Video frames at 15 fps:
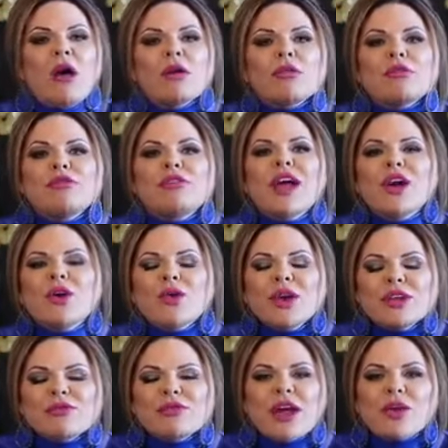
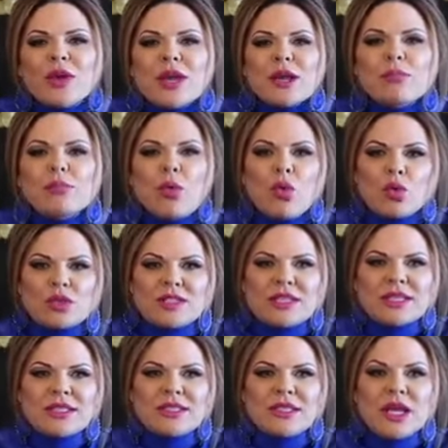Very, very
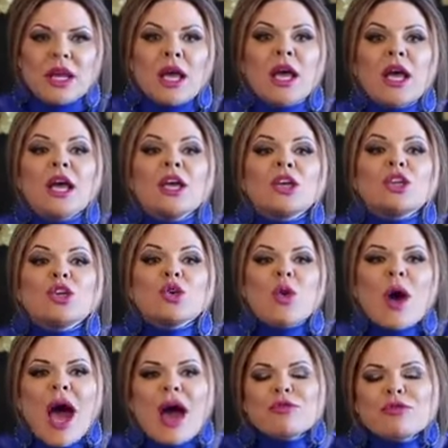important. You
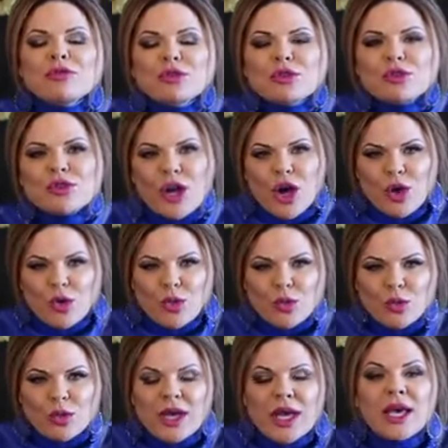have to
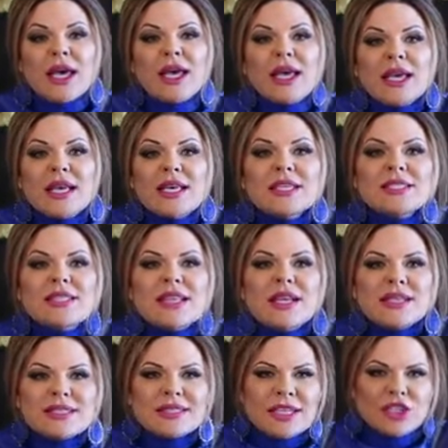know, is the
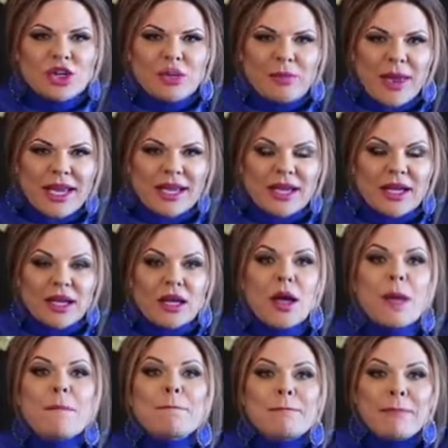decision maker
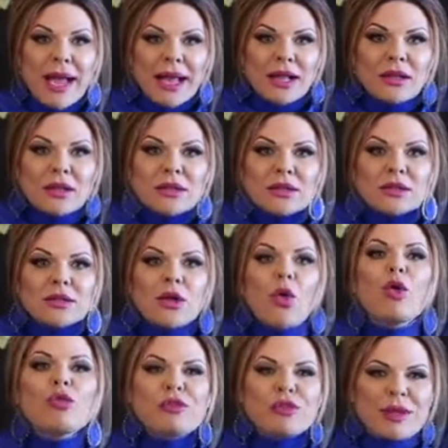male
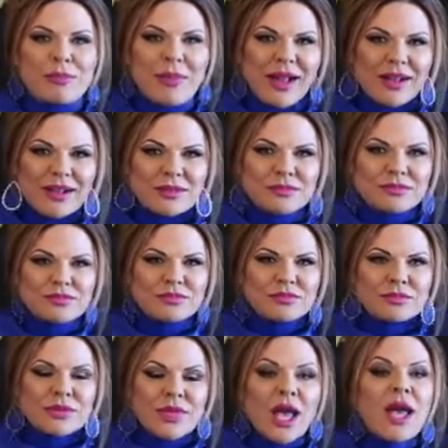or female?
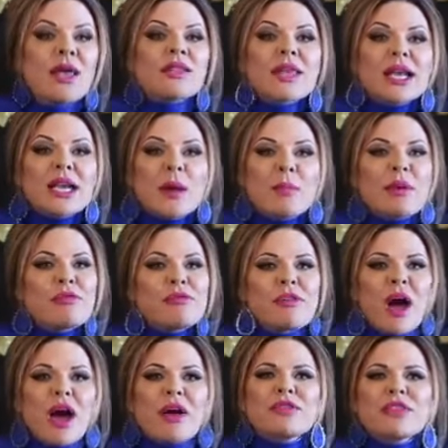Then number
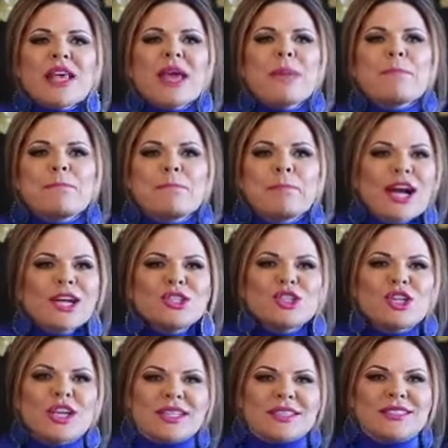5, their
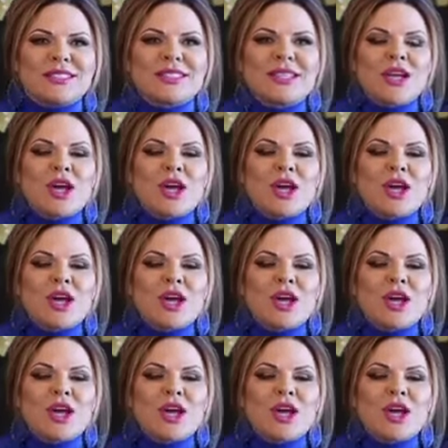budget.